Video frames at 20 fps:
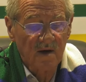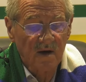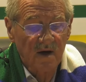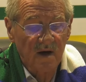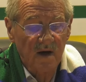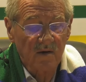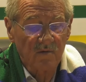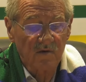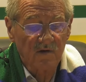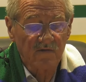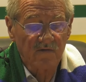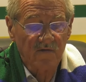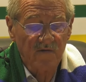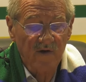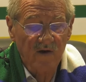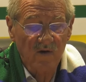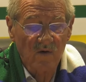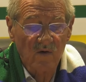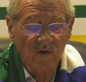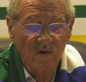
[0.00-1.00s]
I will
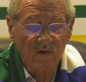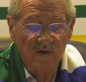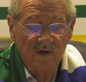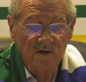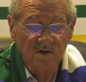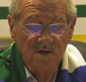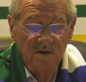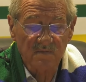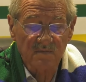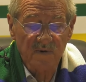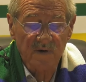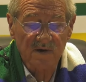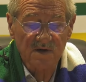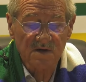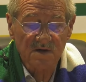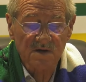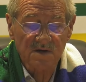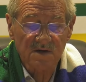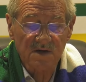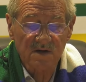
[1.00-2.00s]
free all those in
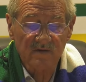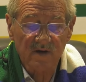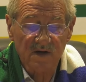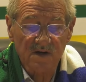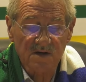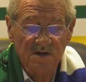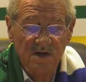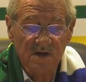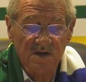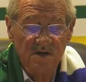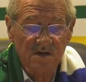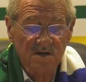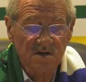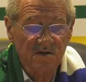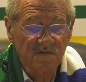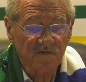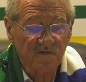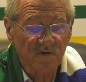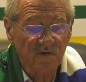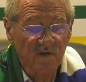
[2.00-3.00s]
prison serving a sentence
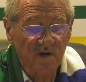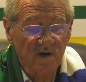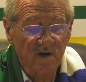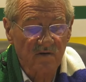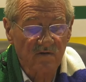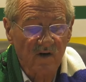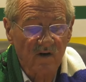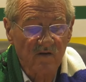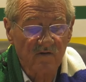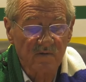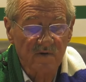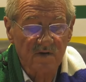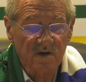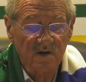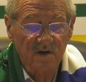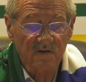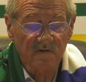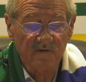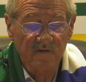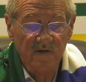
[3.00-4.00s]
for their involvement in
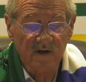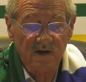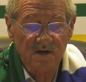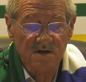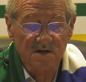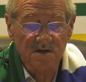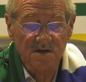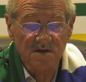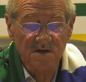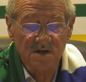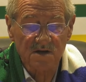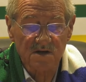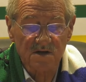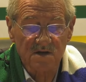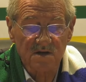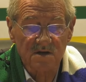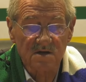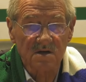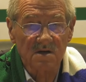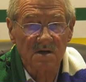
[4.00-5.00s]
the failed
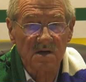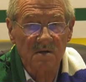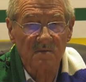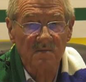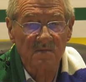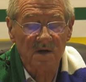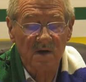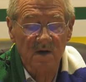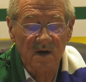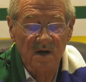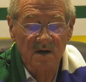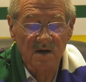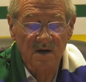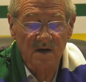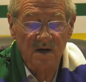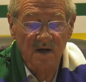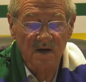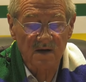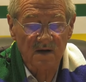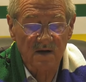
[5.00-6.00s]
secessionist attempt in
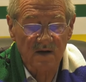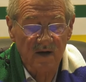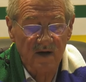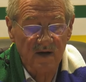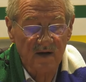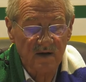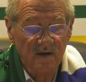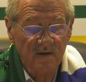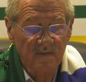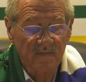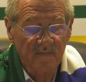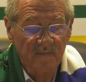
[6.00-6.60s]
1999.